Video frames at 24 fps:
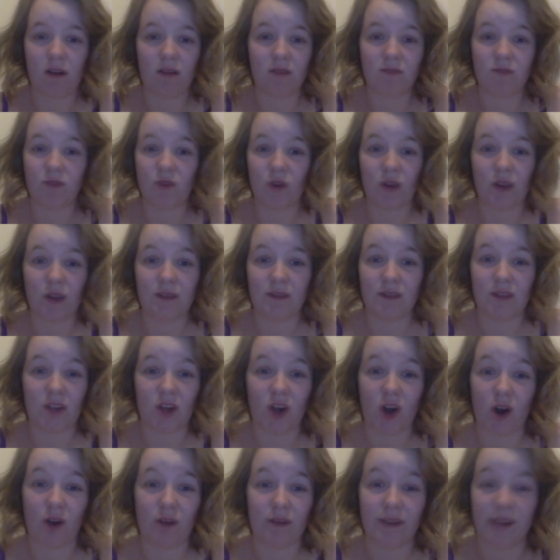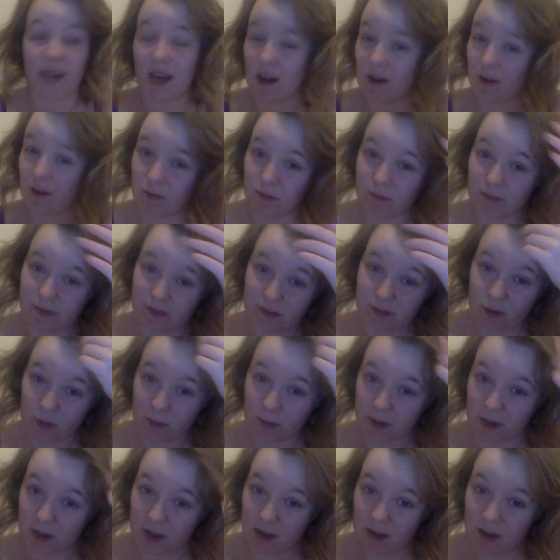not even half an hour of
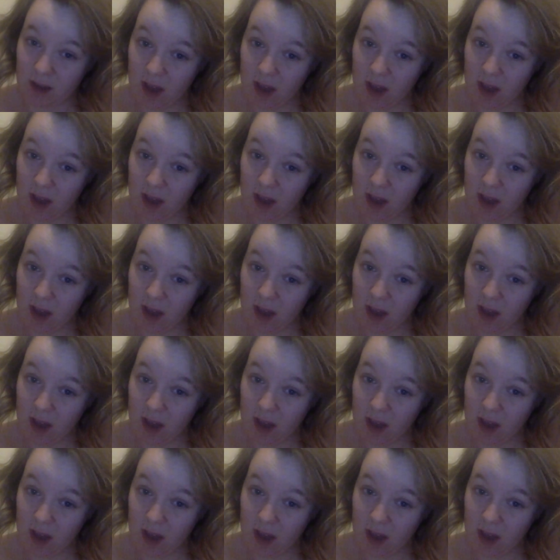stopping it,